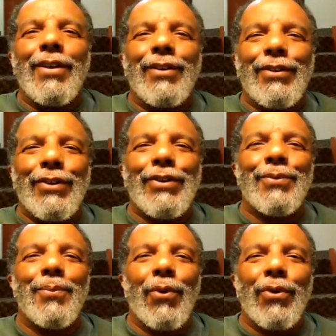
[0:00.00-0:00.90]
Good
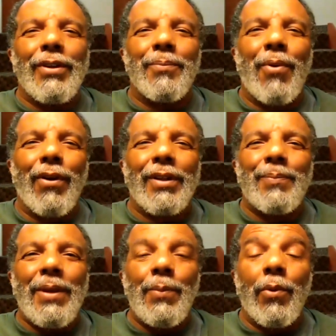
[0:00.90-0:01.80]
morning, party
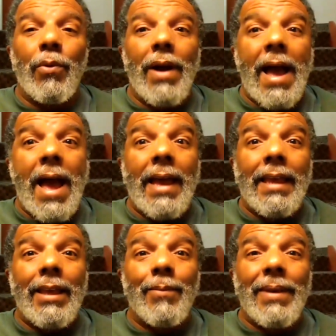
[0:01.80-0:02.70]
people. I
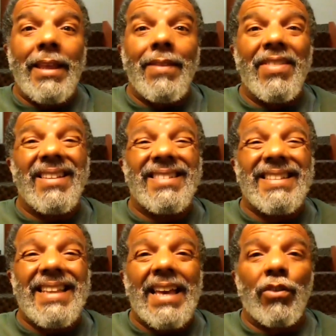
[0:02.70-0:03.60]
am in the
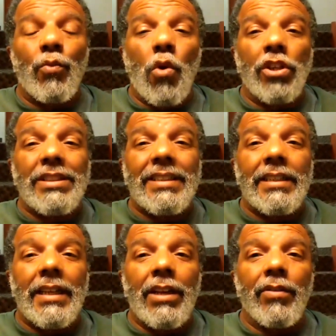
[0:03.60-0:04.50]
Seattle, Washington
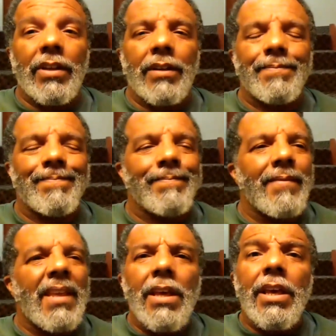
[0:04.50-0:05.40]
area.
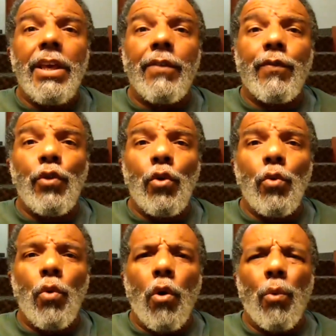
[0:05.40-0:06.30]
If
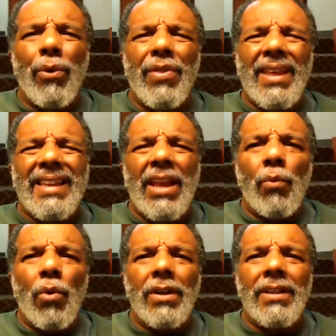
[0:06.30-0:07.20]
you are within a
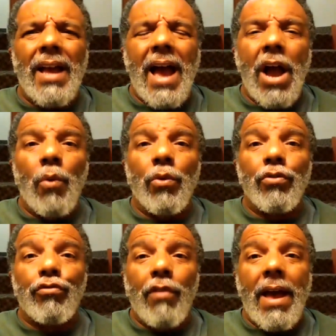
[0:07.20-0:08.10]
1 hour
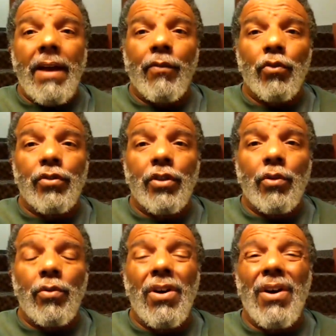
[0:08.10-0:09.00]
drive or
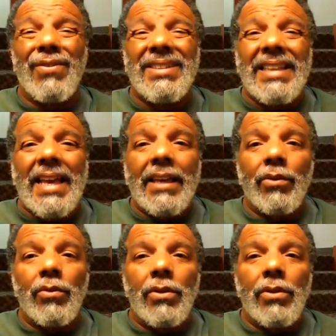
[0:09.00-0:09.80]
so of Seattle